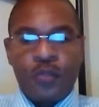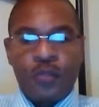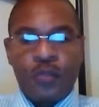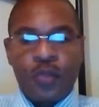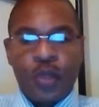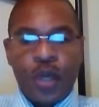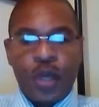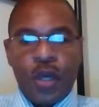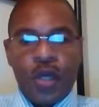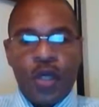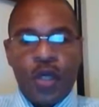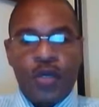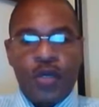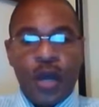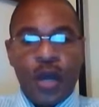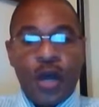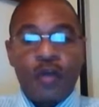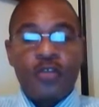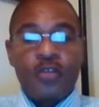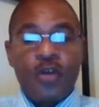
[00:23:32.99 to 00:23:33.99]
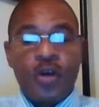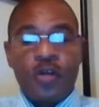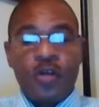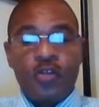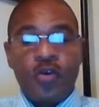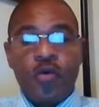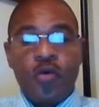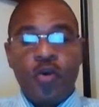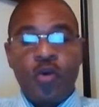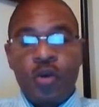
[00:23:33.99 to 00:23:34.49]
Okay, the house
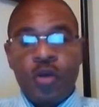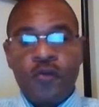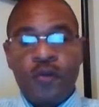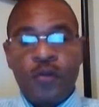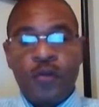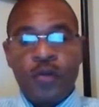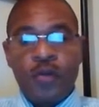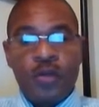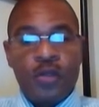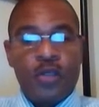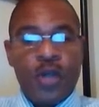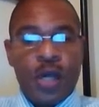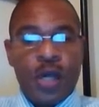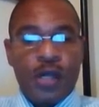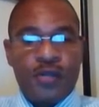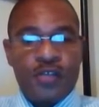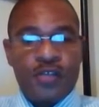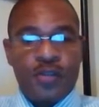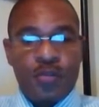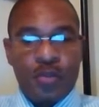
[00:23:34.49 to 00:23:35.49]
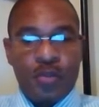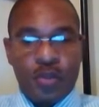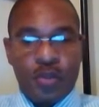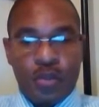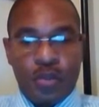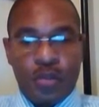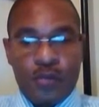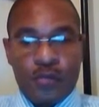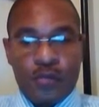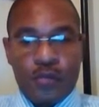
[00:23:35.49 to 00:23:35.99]
cost $250,000 to
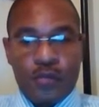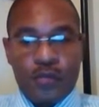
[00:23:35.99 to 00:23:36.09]
build.